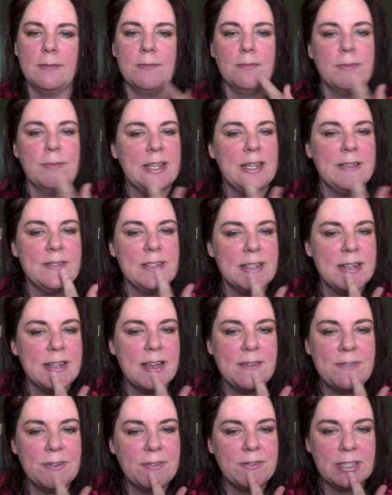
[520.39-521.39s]
gives
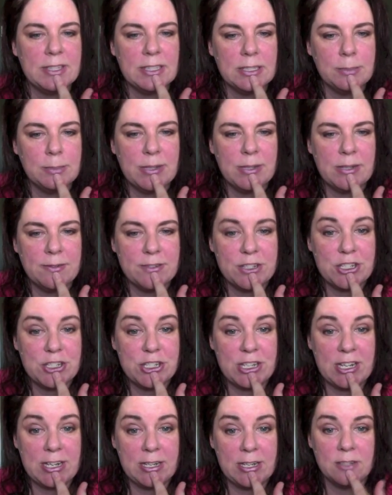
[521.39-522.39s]
enough of a little bit of a
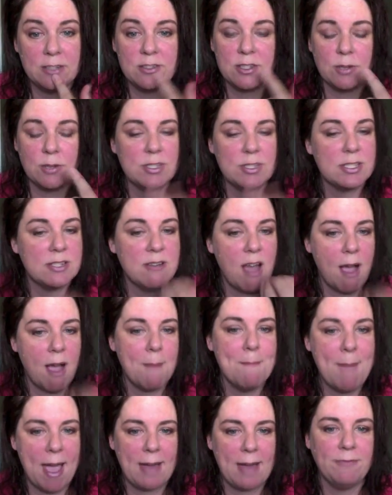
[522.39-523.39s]
sheen so it's not
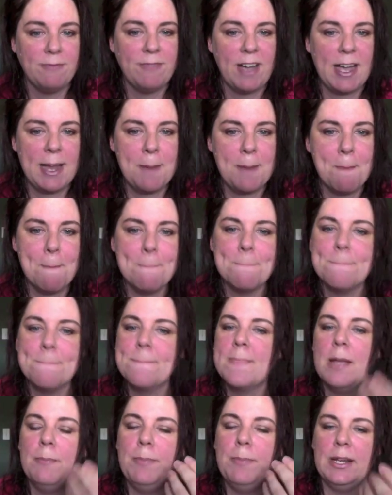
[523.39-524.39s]
mattified,
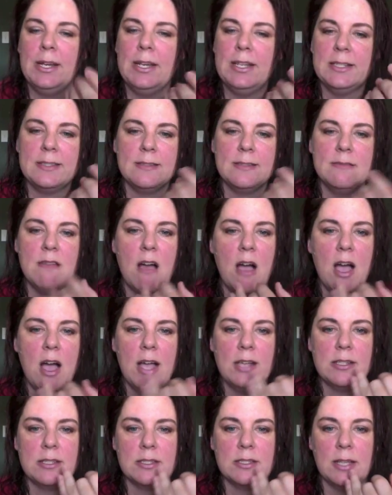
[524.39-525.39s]
but it's
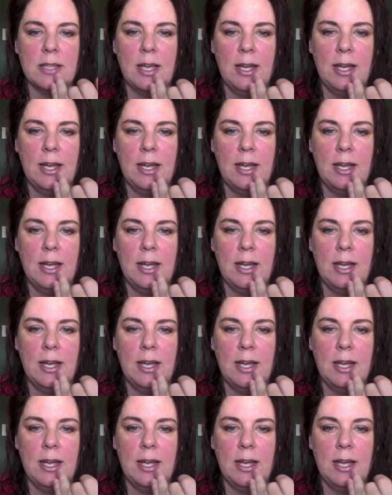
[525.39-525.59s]
not